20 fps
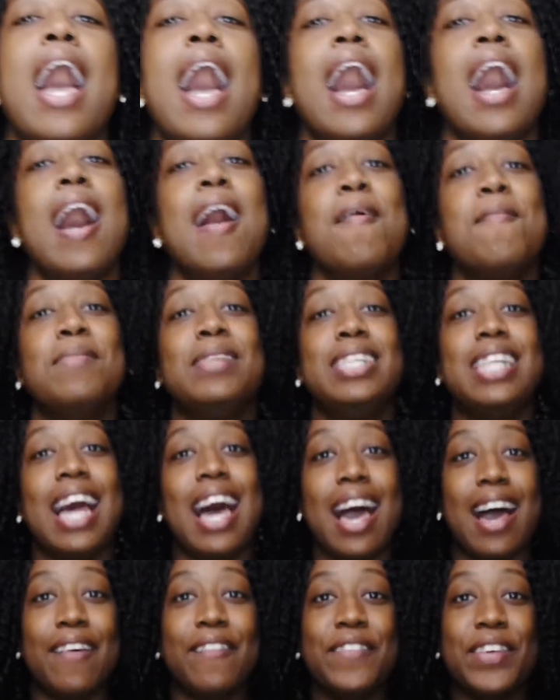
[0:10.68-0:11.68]
I'm
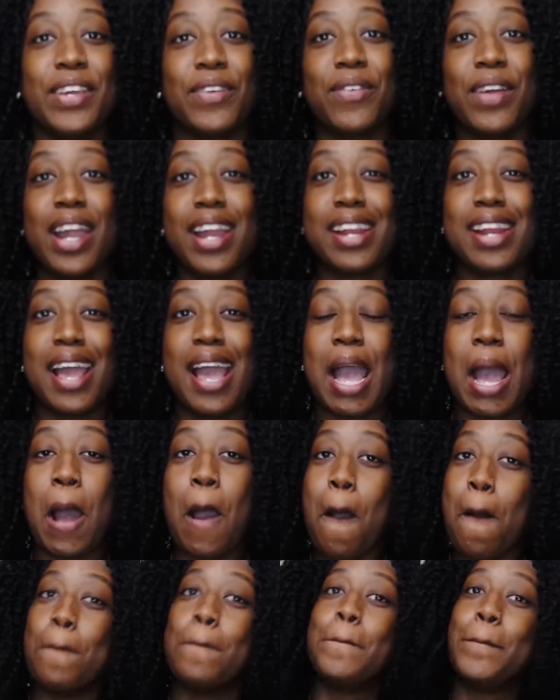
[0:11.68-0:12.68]
laughing right
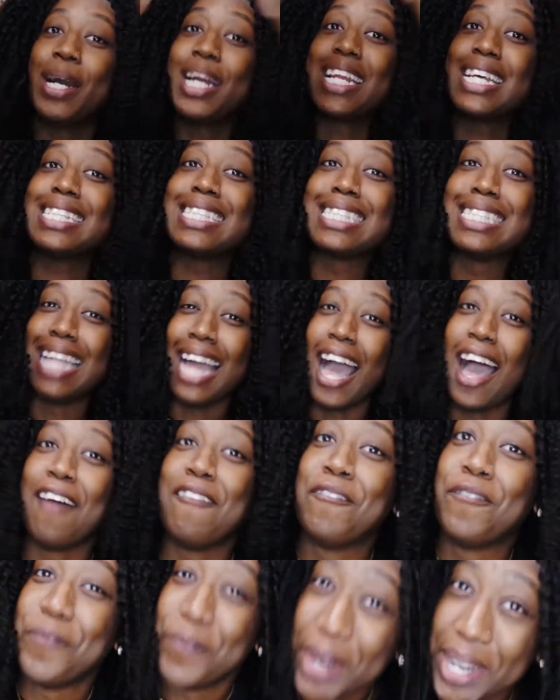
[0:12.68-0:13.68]
now, but it's
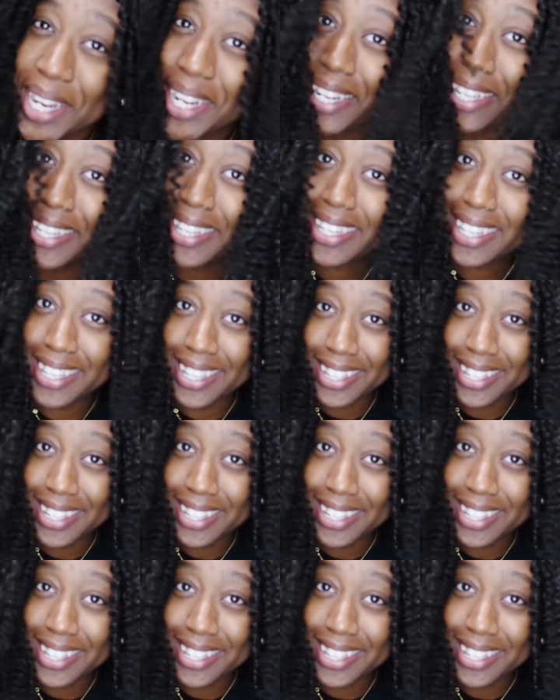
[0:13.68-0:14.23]
not funny.